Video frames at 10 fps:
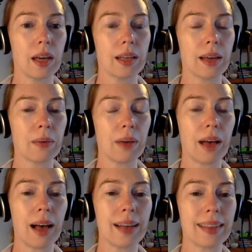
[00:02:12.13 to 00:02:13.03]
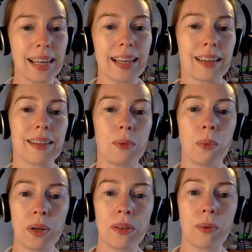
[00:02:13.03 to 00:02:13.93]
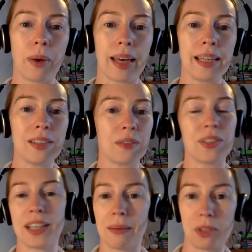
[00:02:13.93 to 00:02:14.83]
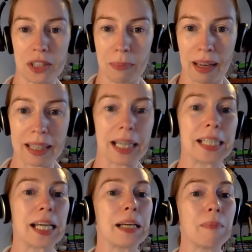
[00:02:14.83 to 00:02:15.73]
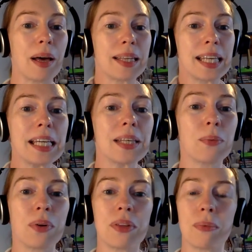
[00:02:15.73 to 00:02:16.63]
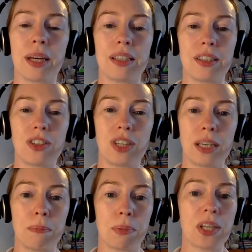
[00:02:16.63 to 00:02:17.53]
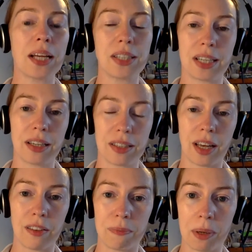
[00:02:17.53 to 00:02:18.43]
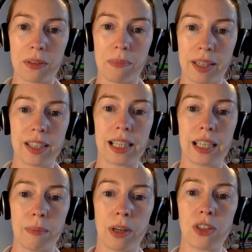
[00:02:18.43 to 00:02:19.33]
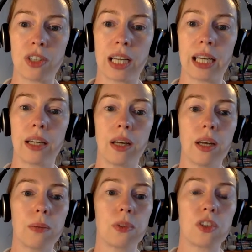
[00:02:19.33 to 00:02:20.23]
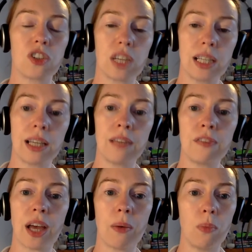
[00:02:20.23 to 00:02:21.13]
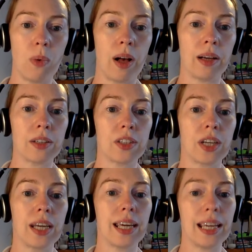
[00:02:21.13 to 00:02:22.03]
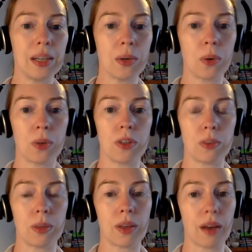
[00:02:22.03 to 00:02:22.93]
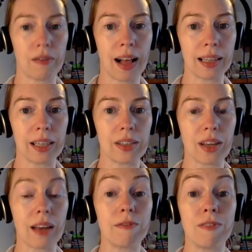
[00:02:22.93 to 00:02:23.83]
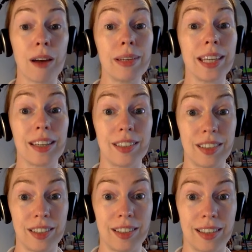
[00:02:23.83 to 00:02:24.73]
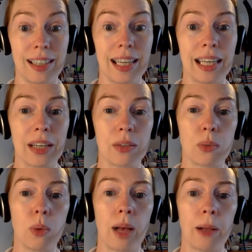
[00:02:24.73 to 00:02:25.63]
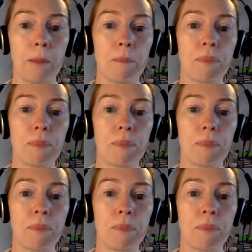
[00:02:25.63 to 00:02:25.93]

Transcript: Now, I think that one of the ways, obviously I'm just speculating, but I think that one of the ways that she protected herself both mentally and emotionally was that she lived and worked in accordance with her values and very consistently as well.